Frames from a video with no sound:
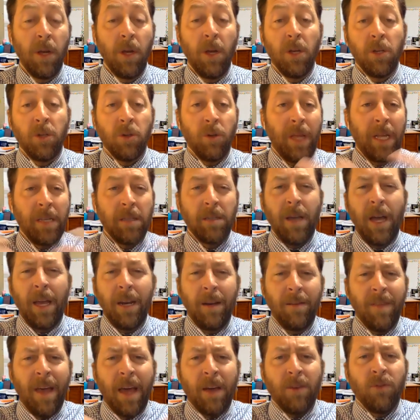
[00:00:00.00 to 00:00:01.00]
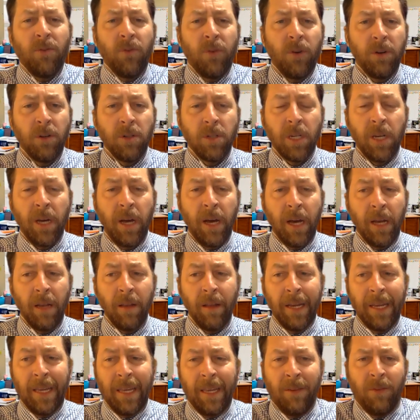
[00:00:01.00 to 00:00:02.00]
So that's kind of that first cut.
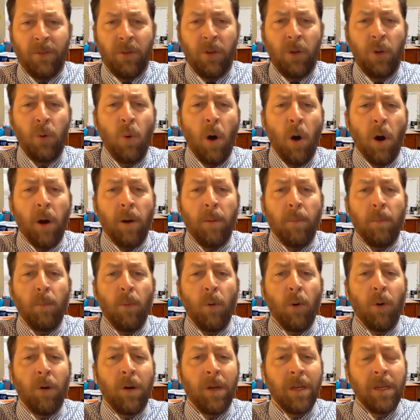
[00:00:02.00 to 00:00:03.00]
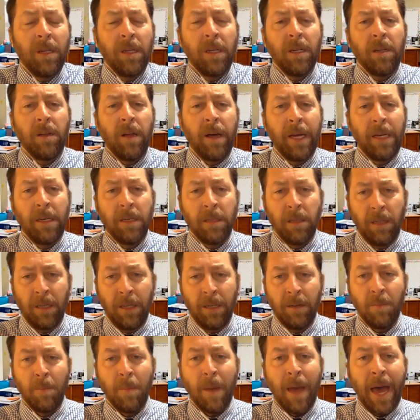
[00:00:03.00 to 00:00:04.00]
Like if you are more inclined
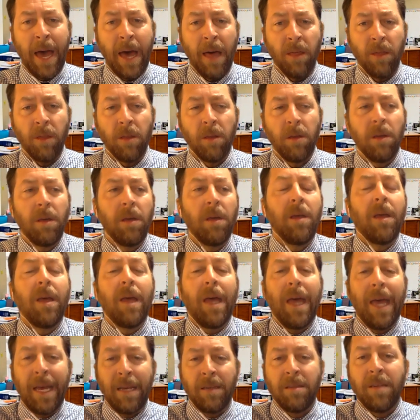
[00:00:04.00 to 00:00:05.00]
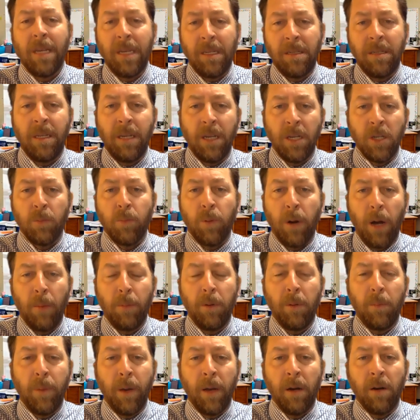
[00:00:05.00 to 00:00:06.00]
in math, SAT is
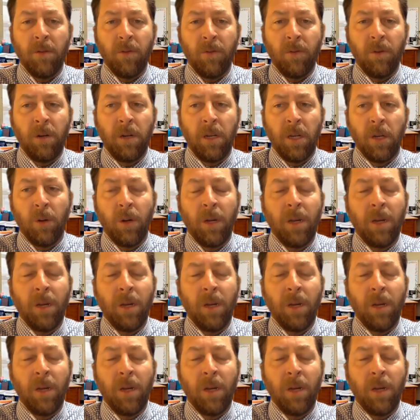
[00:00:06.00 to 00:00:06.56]
probably better for you.